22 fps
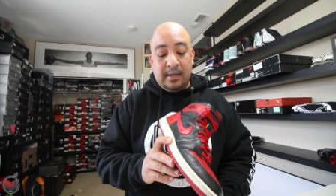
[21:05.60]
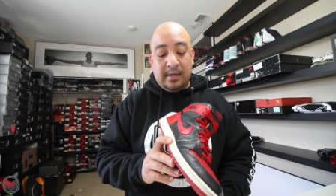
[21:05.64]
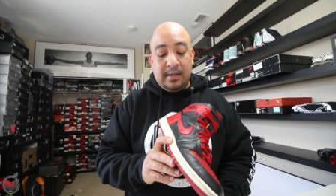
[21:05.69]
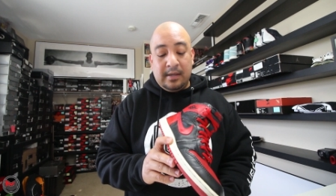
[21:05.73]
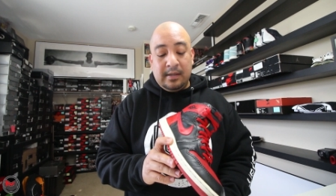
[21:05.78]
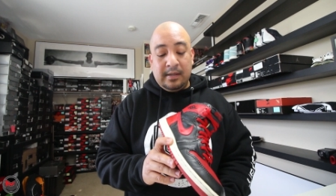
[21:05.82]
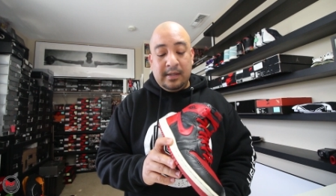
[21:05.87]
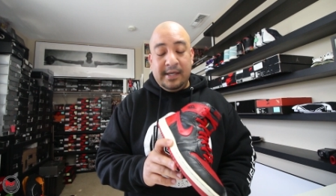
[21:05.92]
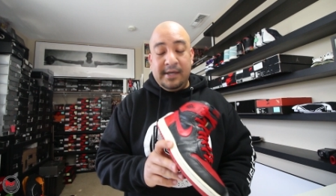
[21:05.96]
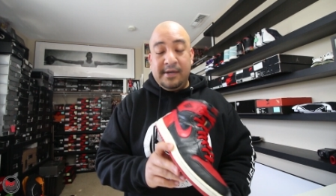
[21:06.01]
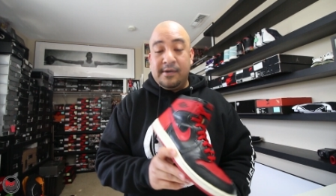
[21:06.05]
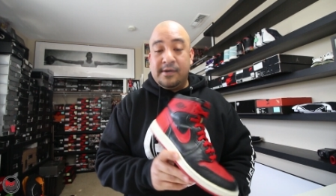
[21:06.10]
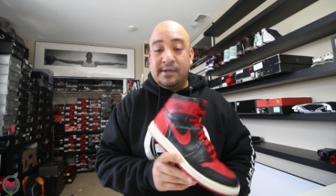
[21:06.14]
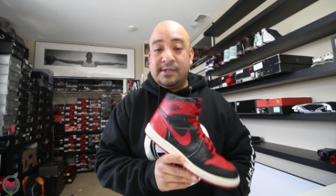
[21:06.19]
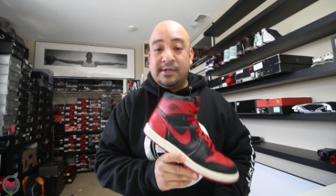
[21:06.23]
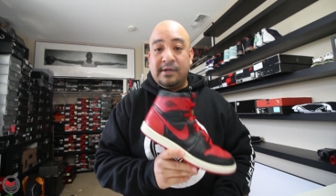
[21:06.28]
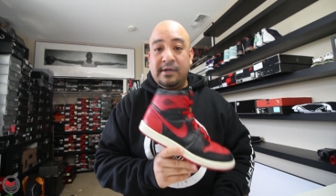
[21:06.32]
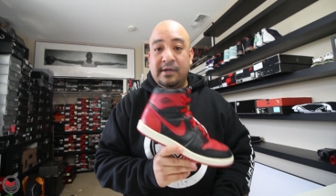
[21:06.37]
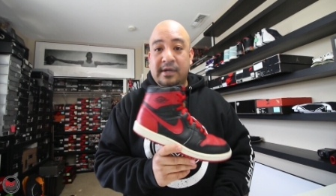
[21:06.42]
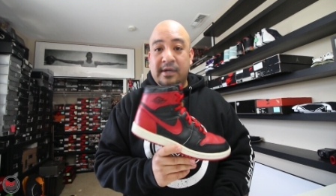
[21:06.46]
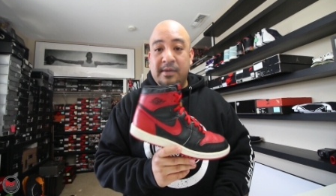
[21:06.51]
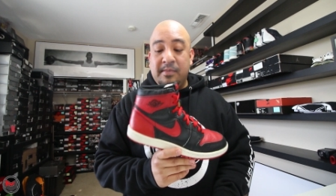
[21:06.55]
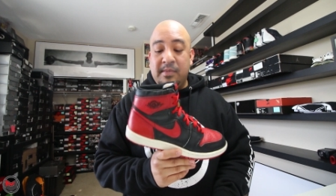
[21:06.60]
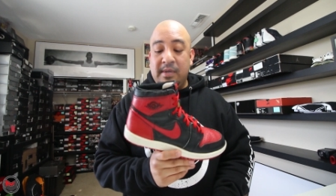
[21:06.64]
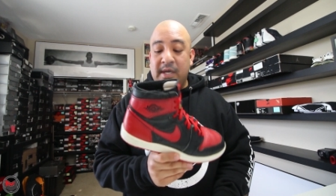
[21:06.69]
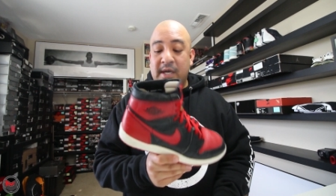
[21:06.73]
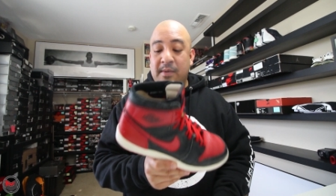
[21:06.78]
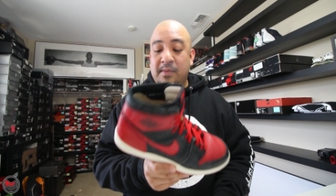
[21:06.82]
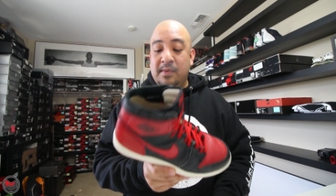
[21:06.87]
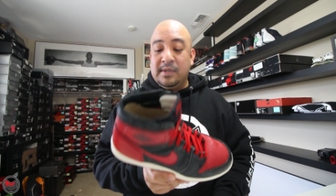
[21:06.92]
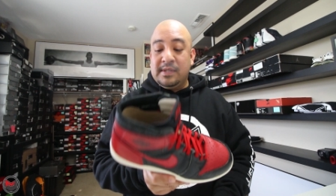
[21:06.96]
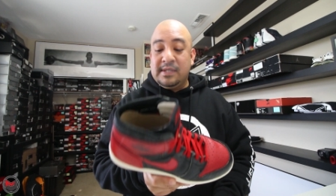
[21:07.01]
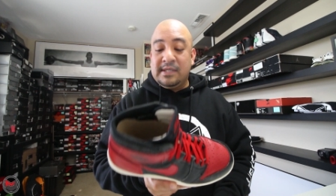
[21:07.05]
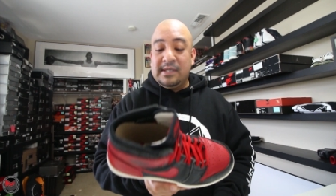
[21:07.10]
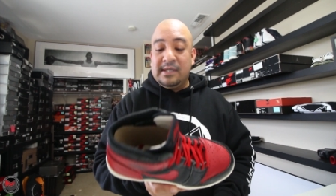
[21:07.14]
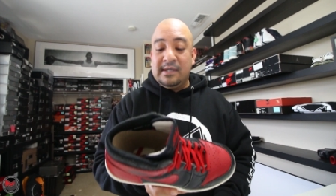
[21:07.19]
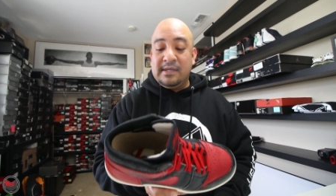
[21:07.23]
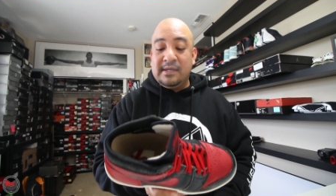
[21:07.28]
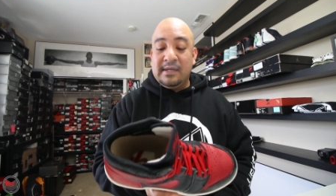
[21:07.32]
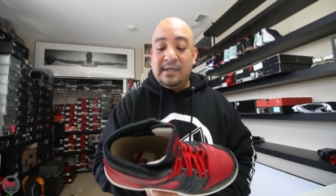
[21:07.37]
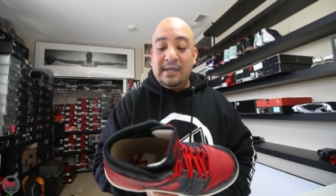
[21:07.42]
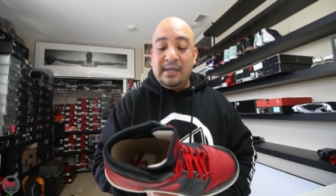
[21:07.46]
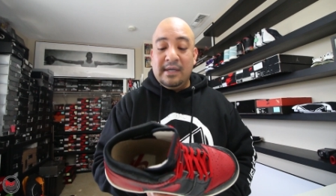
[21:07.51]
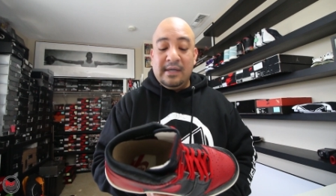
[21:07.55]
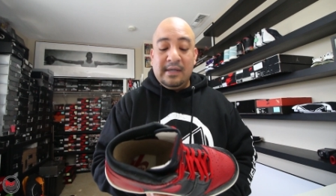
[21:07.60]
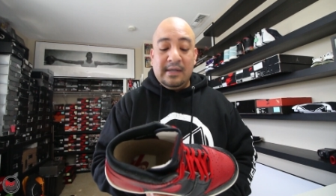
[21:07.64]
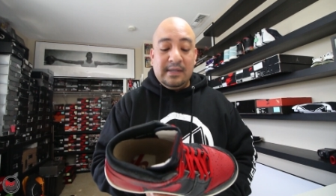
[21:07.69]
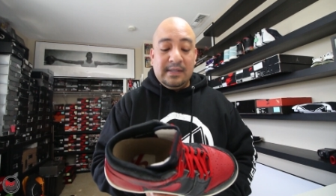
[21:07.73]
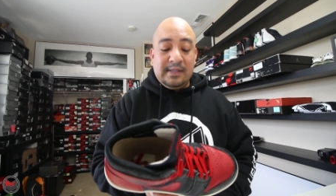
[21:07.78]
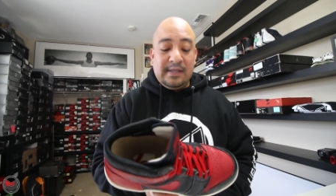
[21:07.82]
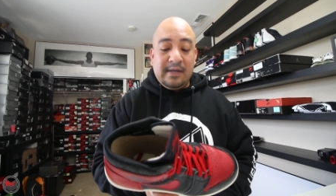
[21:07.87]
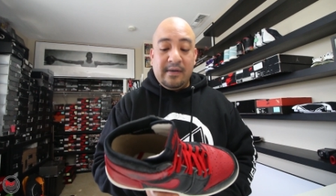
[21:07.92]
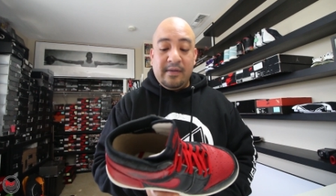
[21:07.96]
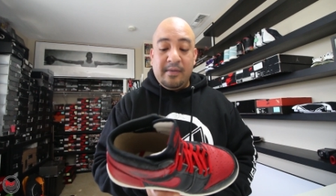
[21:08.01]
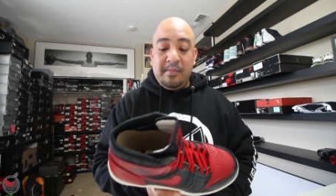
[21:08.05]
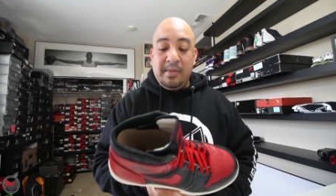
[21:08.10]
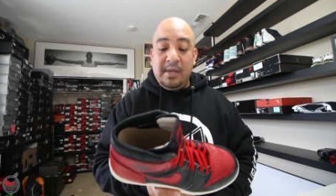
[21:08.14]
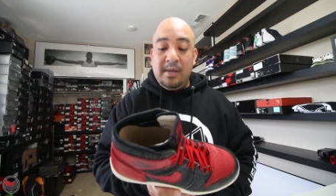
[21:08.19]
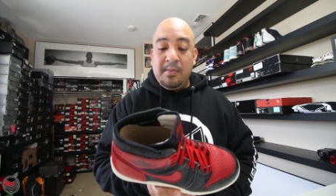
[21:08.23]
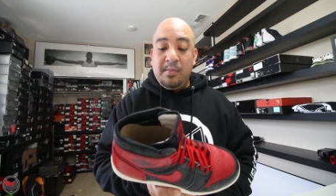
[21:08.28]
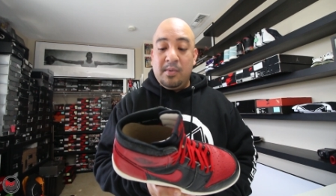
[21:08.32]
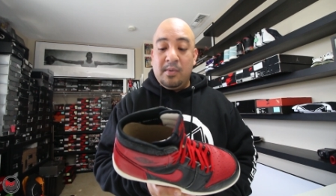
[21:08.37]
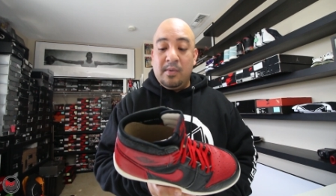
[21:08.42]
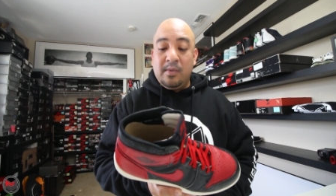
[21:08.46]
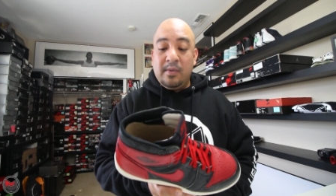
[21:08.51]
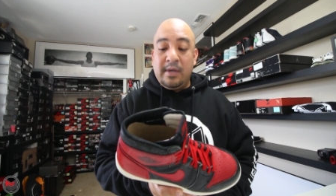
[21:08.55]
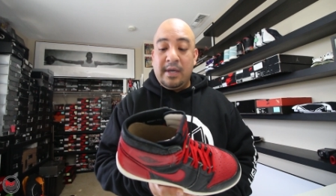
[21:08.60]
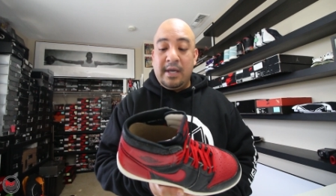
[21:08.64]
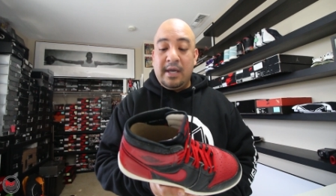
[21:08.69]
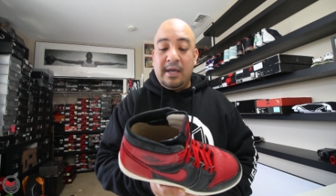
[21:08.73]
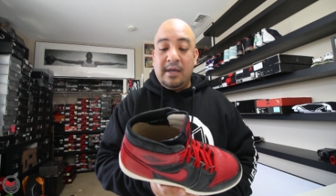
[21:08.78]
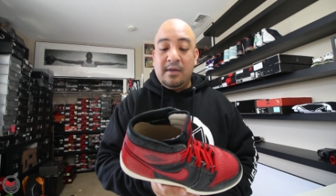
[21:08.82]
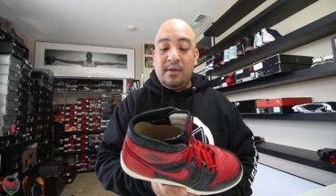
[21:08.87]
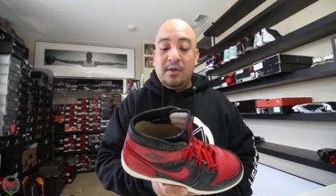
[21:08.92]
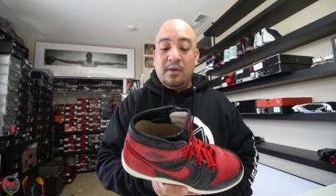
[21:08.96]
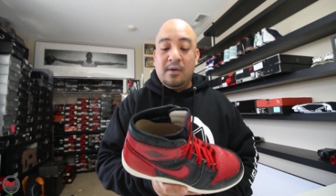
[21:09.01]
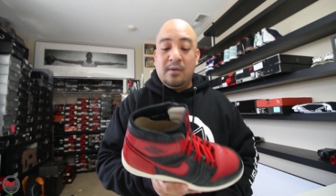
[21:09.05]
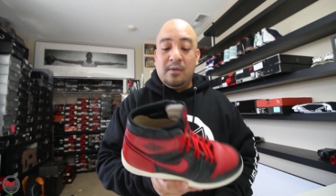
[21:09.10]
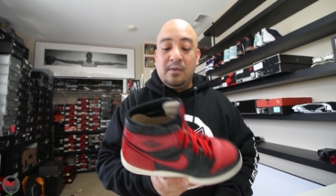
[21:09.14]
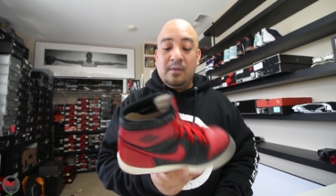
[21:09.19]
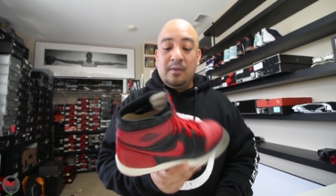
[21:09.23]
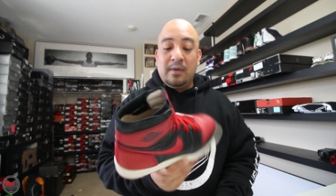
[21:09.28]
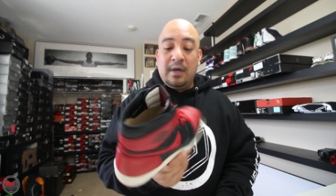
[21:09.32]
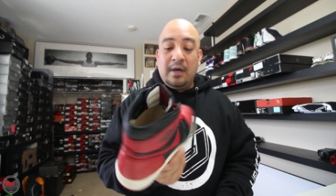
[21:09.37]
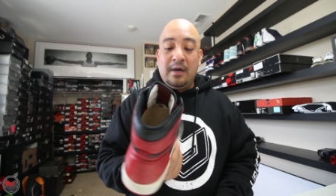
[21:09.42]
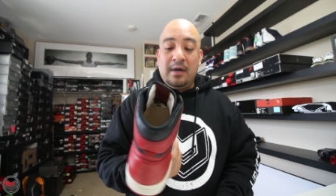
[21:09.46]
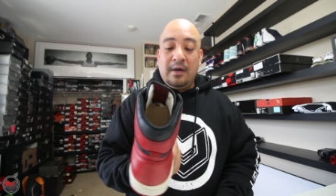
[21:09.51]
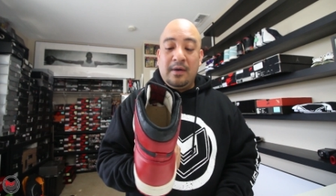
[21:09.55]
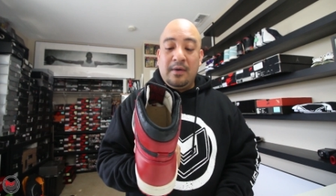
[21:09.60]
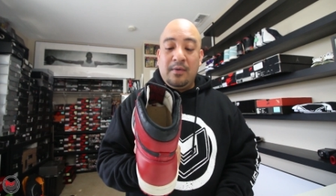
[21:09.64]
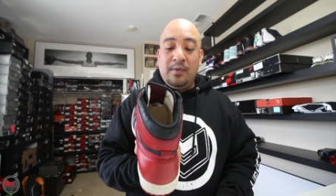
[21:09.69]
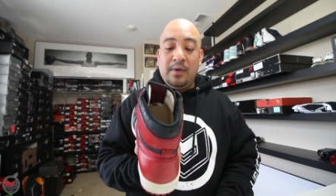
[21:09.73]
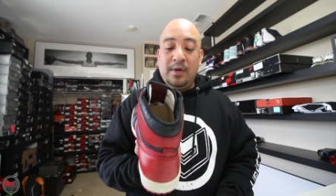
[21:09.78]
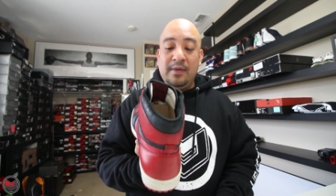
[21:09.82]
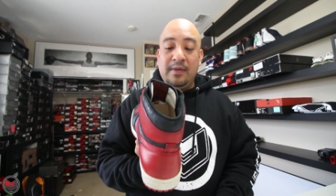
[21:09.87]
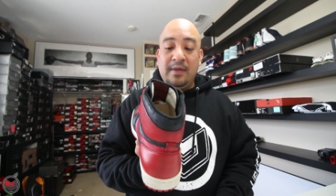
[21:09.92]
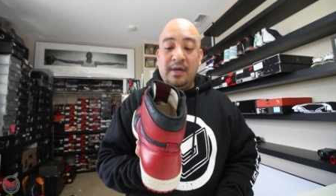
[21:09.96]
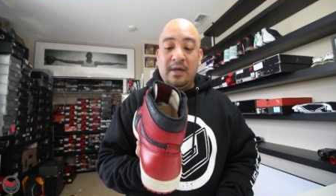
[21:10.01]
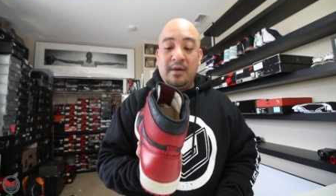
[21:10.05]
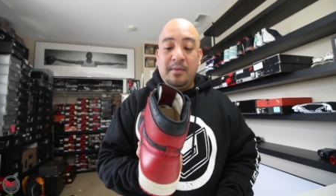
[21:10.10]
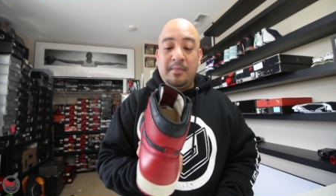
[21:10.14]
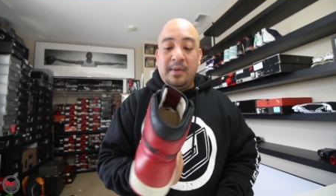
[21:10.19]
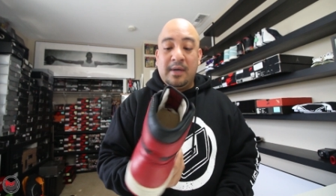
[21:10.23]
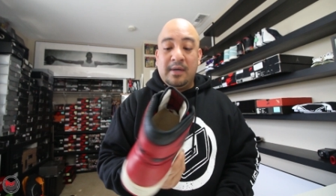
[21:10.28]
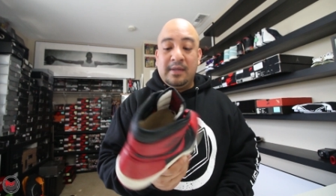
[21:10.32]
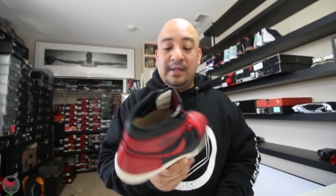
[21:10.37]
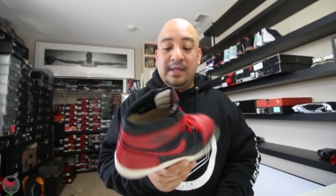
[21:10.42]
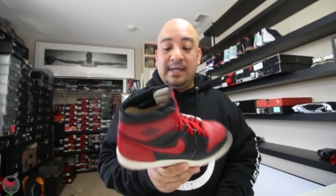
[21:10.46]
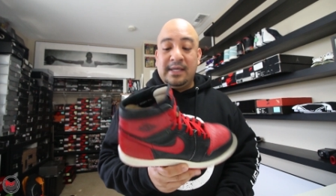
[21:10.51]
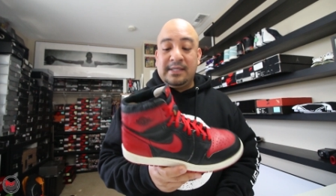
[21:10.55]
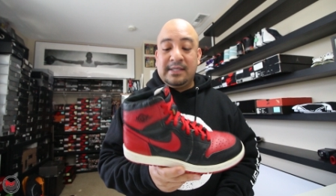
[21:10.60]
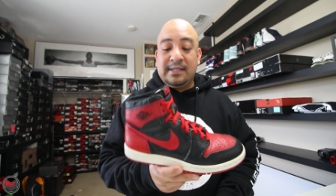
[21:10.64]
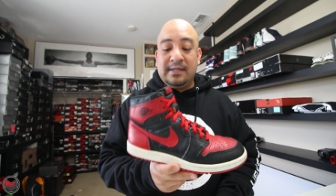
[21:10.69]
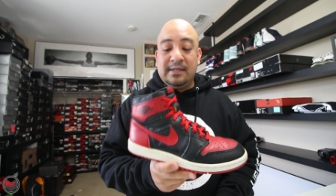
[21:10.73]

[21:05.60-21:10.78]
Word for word: uh, leakers are gonna be able to tell the people that, hey, yo, uh, what do you think about this?